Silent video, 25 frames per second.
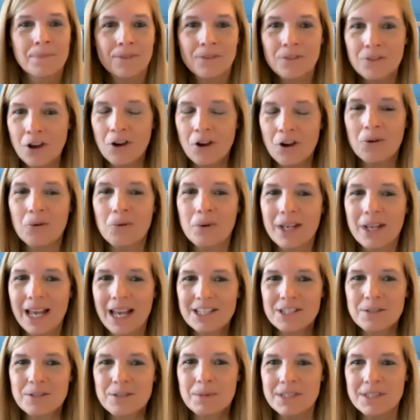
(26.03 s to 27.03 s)
No, we
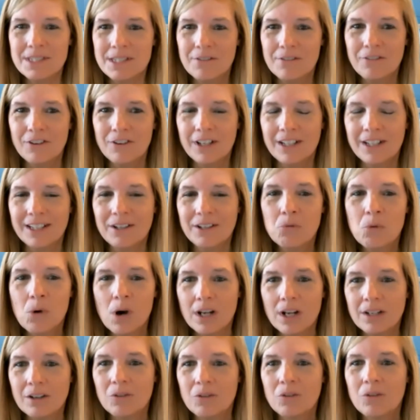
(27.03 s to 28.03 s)
ask specifically
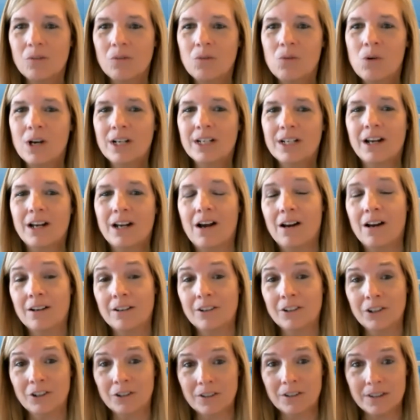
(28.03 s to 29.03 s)
what
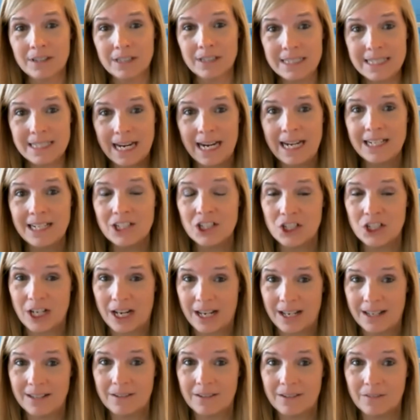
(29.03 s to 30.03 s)
are the
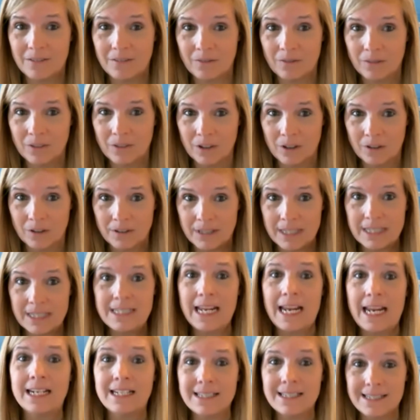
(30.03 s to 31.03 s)

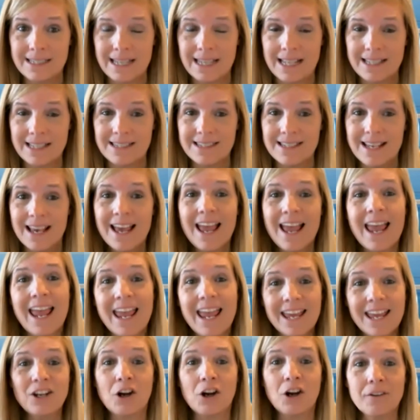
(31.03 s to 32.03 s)
data sets,
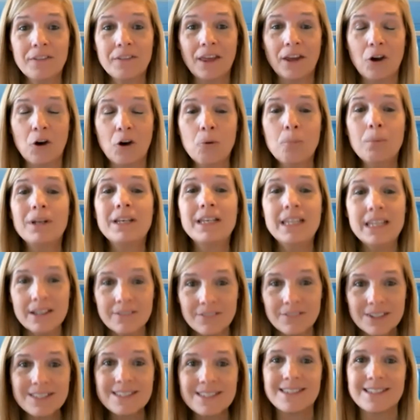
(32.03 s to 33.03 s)
and are they open?
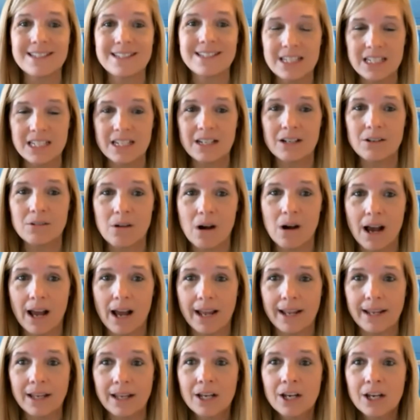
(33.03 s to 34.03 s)
Give us the
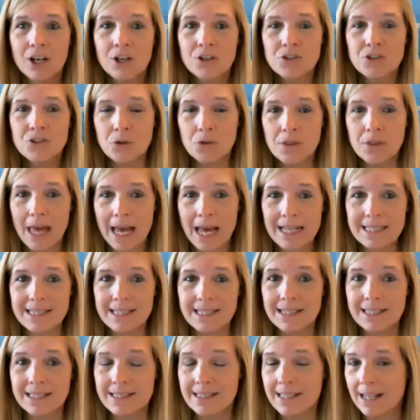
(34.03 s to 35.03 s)
DOI. So that's
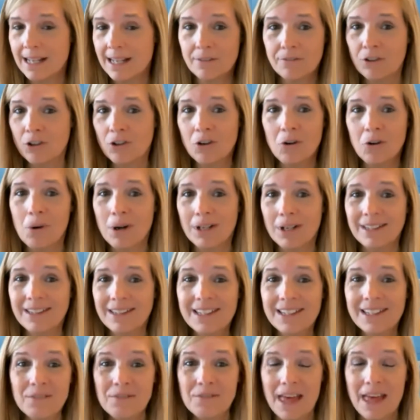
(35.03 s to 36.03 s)
an incentive. You don't want to
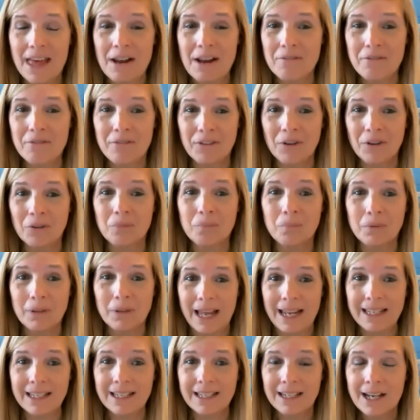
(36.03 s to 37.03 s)
leave that field
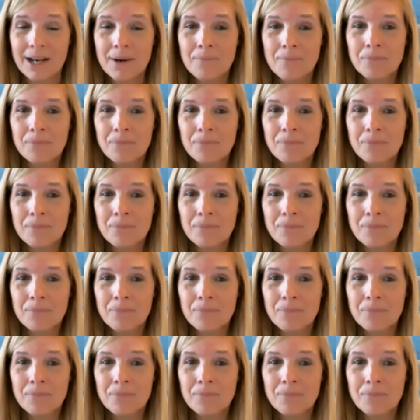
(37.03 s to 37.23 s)
blank.